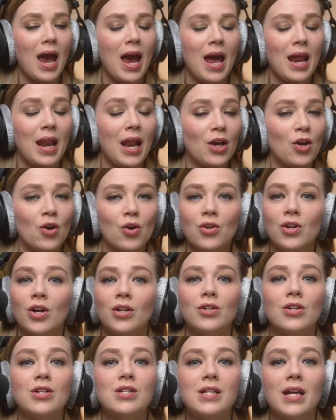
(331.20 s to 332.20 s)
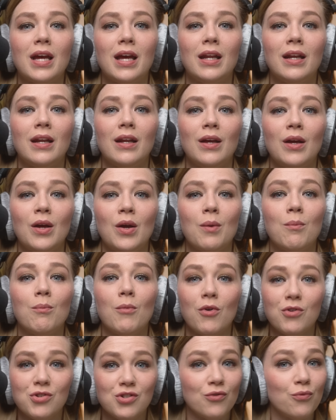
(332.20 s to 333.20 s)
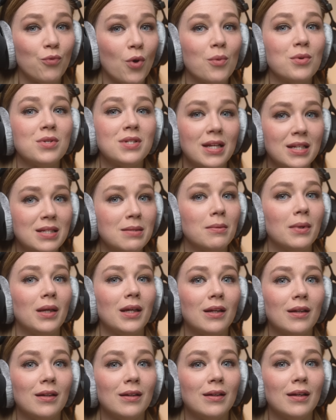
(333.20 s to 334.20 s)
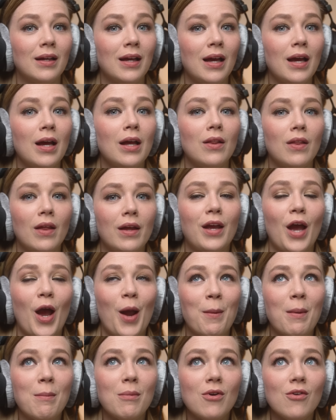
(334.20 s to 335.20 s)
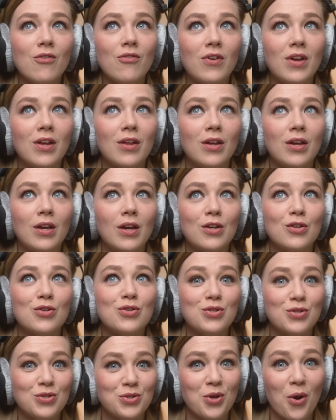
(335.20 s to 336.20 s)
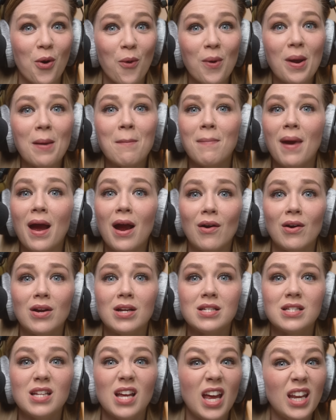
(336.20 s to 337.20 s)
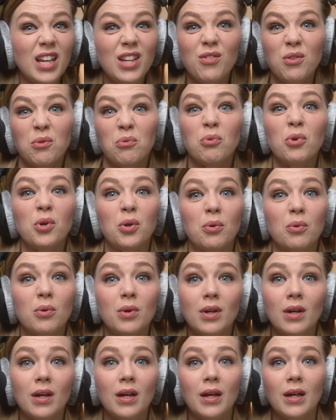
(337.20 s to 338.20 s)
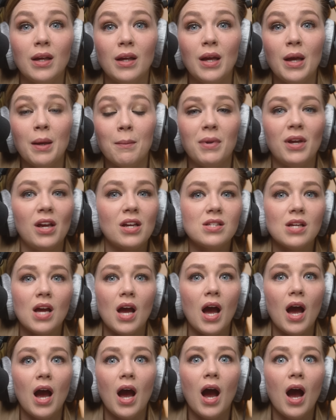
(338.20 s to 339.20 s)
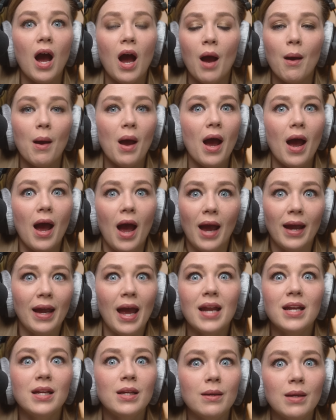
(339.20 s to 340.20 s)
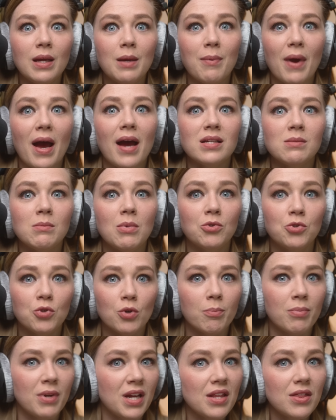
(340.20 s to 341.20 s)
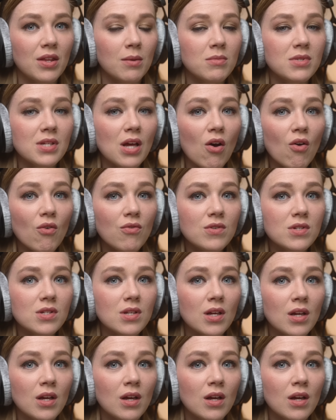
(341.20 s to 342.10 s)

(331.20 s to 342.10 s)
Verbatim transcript: and I couldn't understand most of what was said to me. Like, I remember feeling so embarrassed and even rude because I had to keep asking people to repeat themselves